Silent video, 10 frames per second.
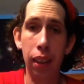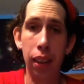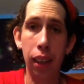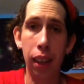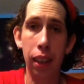
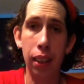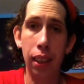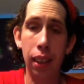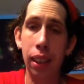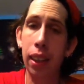because
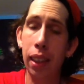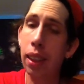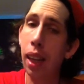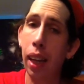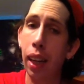at the end of the
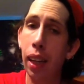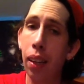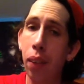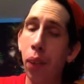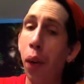day,
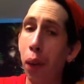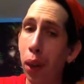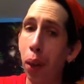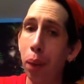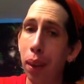we're all
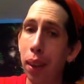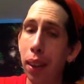human.